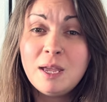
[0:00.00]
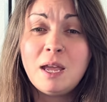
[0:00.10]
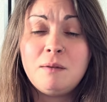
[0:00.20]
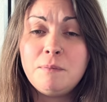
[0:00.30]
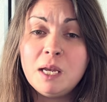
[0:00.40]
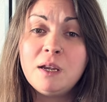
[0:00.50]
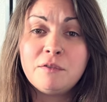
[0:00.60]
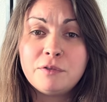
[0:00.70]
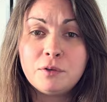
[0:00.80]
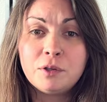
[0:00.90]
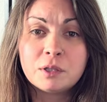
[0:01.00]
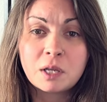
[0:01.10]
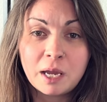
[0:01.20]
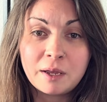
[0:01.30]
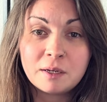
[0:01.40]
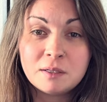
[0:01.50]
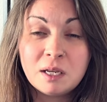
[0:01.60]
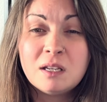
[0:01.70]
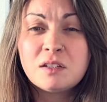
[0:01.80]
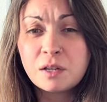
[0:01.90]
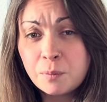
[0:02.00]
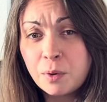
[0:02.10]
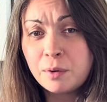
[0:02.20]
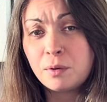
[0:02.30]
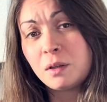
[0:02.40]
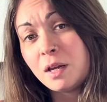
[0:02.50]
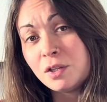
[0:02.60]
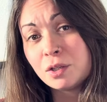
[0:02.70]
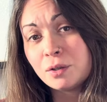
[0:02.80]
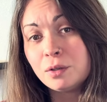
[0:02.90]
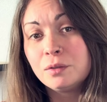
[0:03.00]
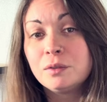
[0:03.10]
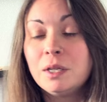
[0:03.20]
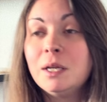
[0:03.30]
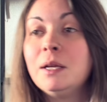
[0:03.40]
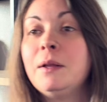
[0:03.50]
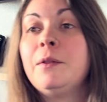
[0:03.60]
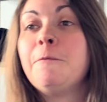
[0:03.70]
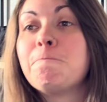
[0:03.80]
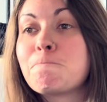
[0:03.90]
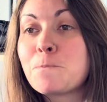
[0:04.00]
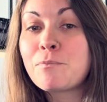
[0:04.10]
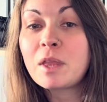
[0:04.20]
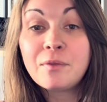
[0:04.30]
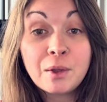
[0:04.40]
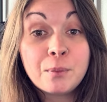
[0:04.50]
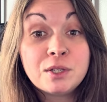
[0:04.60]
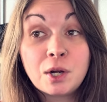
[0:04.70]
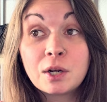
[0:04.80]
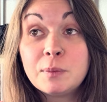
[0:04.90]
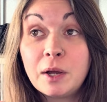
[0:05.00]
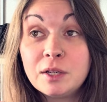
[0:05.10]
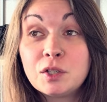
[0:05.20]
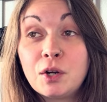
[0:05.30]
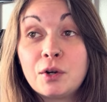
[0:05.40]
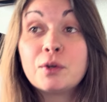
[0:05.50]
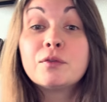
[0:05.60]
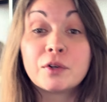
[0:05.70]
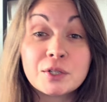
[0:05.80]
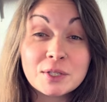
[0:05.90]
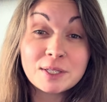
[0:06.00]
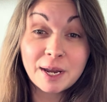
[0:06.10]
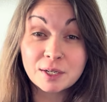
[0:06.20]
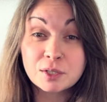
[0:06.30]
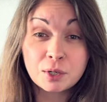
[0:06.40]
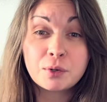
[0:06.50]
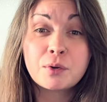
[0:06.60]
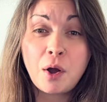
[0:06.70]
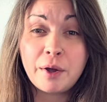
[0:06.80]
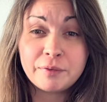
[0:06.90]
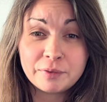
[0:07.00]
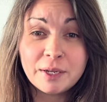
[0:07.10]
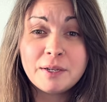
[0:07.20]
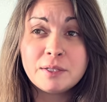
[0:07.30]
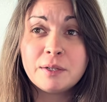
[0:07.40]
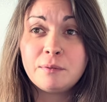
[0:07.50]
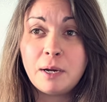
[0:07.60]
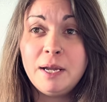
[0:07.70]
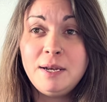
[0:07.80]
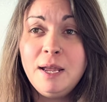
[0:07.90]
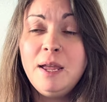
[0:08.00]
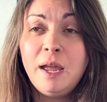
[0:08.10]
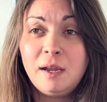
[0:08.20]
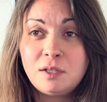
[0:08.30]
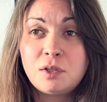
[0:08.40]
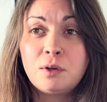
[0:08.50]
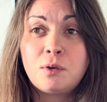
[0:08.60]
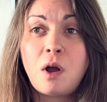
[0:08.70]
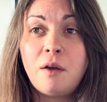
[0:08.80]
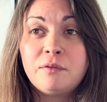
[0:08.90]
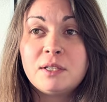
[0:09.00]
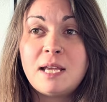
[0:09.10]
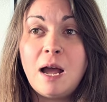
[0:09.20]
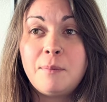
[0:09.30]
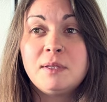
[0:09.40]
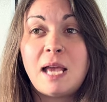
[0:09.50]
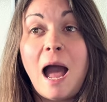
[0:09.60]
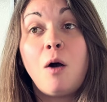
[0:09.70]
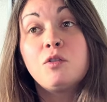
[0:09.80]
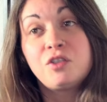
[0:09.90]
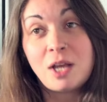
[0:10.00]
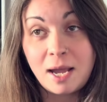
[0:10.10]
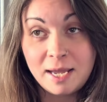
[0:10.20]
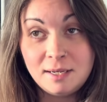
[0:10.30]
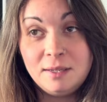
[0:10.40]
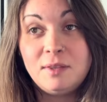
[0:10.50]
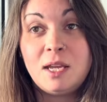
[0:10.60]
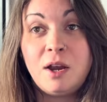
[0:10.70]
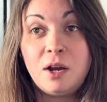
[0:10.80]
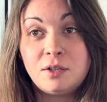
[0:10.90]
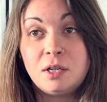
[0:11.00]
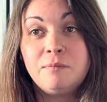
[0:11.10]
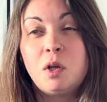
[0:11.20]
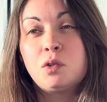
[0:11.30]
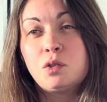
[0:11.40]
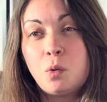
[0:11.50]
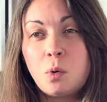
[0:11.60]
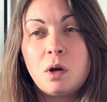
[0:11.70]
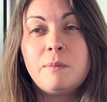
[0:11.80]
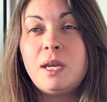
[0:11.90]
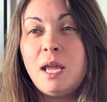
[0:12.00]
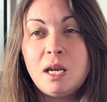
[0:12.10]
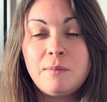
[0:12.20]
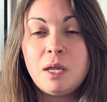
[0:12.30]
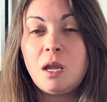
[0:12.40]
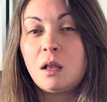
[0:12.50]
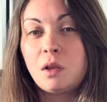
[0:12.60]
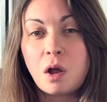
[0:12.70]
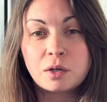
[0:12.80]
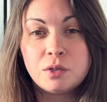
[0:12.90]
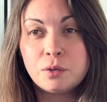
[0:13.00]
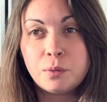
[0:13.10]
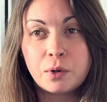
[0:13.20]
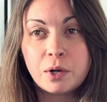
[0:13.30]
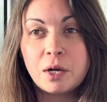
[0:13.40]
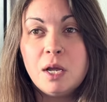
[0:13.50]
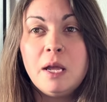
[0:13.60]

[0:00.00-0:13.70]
and meaningful and somewhat relational. Then we talked about internal versus external conflict, right? External conflict happens outside the character, a storm, an enemy, a locked door.